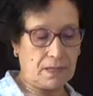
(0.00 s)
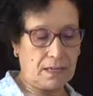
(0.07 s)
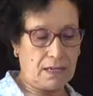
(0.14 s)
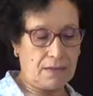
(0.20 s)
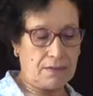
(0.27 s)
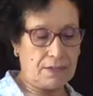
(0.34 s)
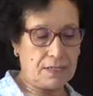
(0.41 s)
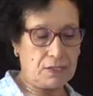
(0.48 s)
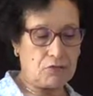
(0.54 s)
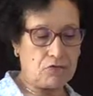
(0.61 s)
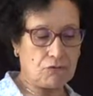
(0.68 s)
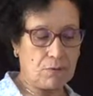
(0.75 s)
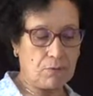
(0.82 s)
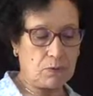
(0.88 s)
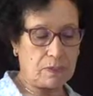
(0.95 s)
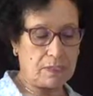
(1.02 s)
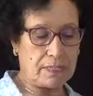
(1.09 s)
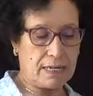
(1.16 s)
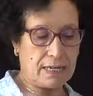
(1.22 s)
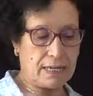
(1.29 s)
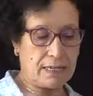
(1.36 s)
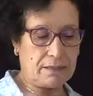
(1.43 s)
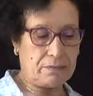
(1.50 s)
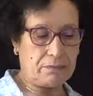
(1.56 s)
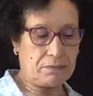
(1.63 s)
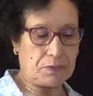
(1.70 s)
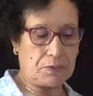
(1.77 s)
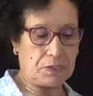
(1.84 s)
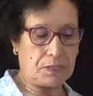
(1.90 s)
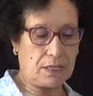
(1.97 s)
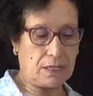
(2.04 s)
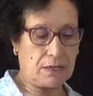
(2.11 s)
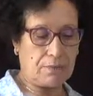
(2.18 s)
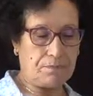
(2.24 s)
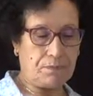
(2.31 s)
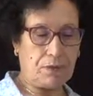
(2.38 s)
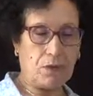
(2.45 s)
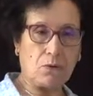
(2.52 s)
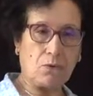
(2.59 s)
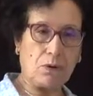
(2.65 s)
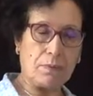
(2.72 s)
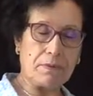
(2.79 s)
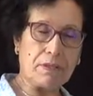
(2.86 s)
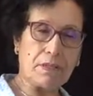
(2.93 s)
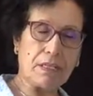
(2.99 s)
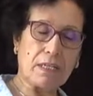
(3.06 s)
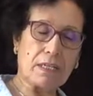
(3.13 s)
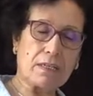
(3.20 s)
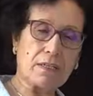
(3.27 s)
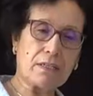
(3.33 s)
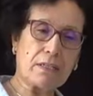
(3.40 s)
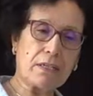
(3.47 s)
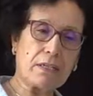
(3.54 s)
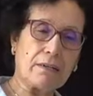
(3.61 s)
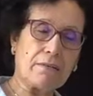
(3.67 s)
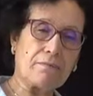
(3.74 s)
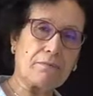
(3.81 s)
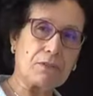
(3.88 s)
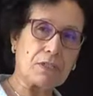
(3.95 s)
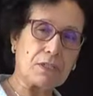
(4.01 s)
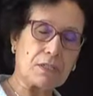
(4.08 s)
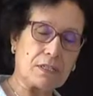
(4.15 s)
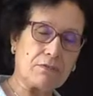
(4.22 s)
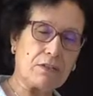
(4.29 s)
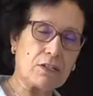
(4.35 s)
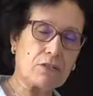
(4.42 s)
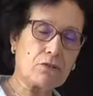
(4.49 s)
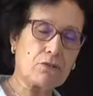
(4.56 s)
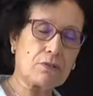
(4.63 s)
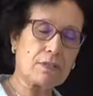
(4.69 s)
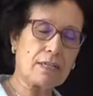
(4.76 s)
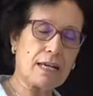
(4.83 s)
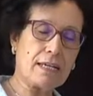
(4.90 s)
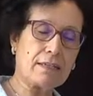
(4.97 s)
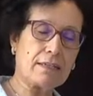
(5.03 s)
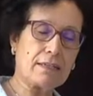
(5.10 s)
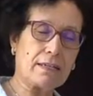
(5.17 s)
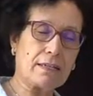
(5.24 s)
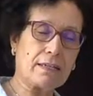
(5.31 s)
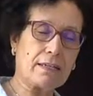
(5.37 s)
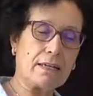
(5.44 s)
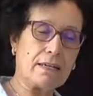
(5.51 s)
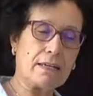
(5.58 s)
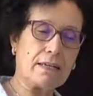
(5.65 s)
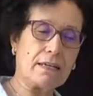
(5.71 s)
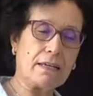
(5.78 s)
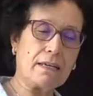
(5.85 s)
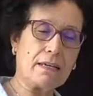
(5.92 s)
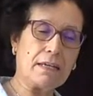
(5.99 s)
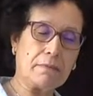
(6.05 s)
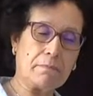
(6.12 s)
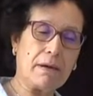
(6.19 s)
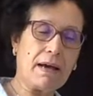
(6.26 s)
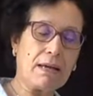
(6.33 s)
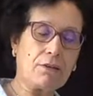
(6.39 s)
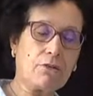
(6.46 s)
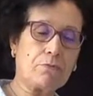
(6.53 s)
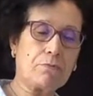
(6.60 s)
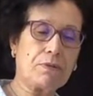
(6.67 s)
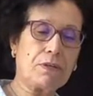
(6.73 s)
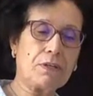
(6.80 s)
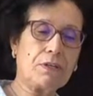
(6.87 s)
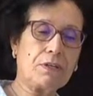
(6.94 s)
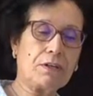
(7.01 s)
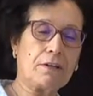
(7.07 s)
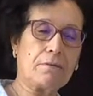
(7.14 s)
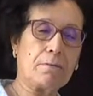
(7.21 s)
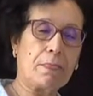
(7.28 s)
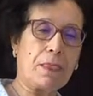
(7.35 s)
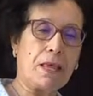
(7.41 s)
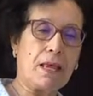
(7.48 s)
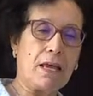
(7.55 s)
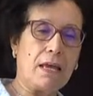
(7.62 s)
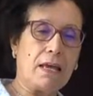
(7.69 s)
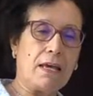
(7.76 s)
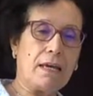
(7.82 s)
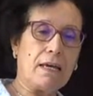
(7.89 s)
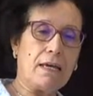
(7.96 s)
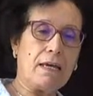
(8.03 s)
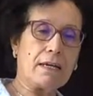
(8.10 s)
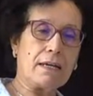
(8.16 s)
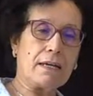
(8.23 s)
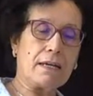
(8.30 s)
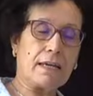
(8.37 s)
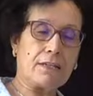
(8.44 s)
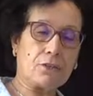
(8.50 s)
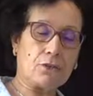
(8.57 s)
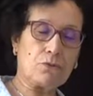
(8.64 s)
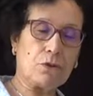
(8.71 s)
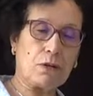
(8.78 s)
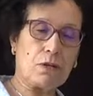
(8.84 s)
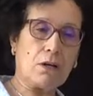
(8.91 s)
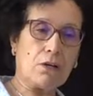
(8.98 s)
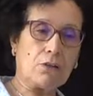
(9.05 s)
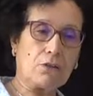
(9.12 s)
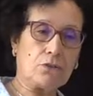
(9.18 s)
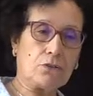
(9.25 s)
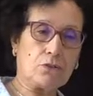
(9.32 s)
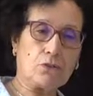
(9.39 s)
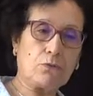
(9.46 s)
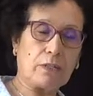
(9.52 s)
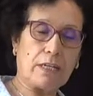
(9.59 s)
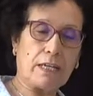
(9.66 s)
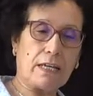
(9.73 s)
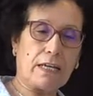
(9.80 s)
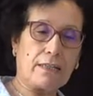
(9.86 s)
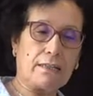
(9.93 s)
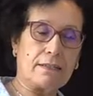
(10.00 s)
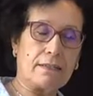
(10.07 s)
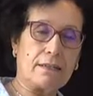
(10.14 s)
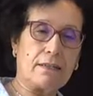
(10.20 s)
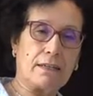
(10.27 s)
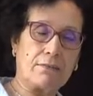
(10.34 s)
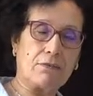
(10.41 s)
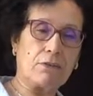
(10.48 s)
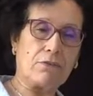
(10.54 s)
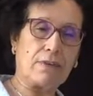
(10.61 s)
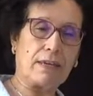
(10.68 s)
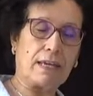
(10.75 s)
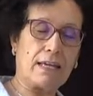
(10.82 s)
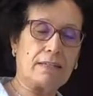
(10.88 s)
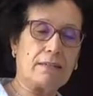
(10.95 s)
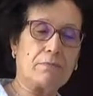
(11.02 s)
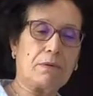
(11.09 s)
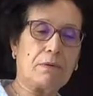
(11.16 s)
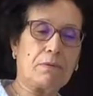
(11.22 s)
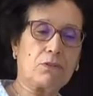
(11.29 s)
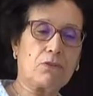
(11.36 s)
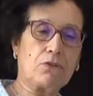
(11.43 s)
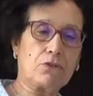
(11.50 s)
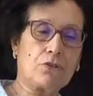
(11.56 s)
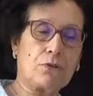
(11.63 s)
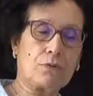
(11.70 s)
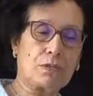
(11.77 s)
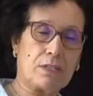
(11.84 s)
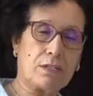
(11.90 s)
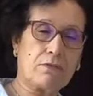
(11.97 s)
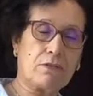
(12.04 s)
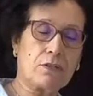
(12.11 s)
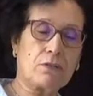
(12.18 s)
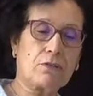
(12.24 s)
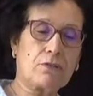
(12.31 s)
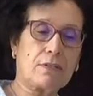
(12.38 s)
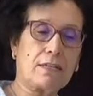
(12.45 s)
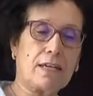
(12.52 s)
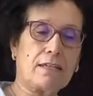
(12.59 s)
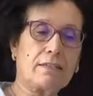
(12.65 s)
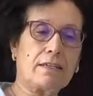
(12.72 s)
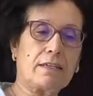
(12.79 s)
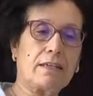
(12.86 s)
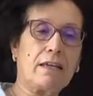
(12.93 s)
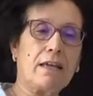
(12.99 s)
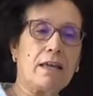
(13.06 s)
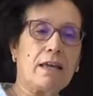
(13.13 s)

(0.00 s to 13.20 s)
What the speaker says: In these troubled times, women in civil society, in my opinion, can do a lot, not only at the level of academia, but also in civil society.